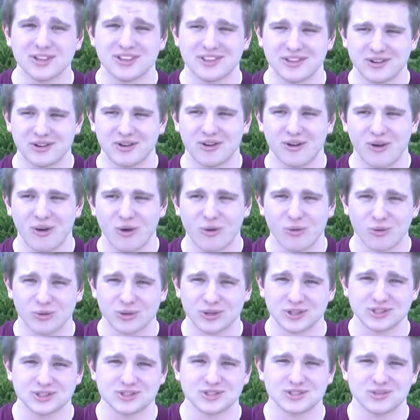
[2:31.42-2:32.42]
and they're
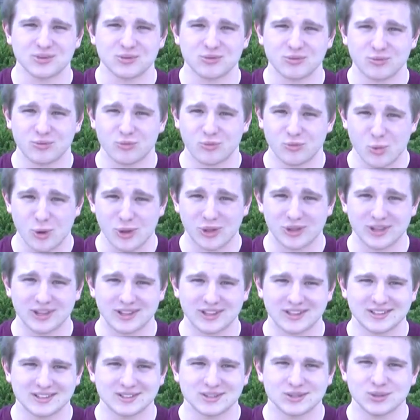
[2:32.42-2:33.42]
always
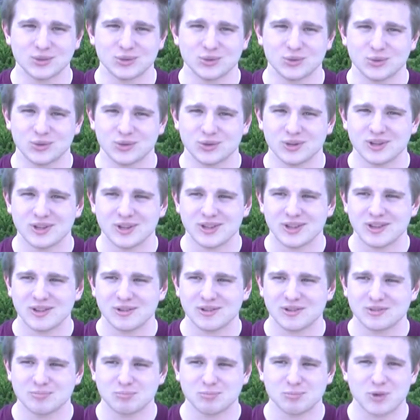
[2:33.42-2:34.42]
willing to
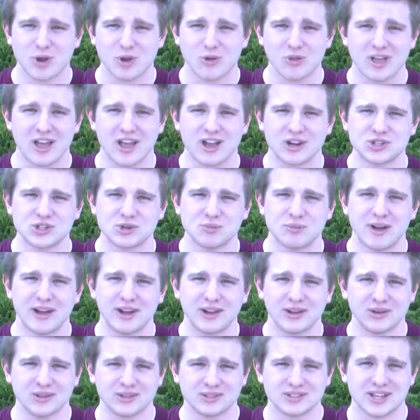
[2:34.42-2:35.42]
go the extra
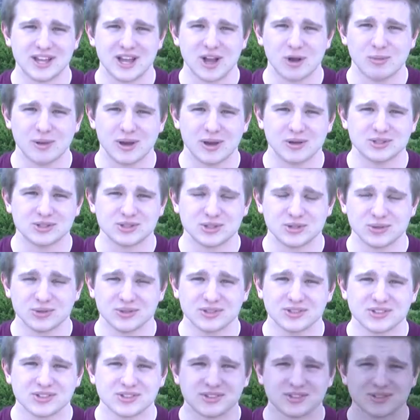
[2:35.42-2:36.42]
mile to help out
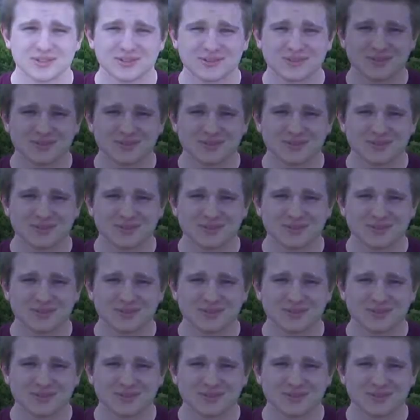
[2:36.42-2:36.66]
students.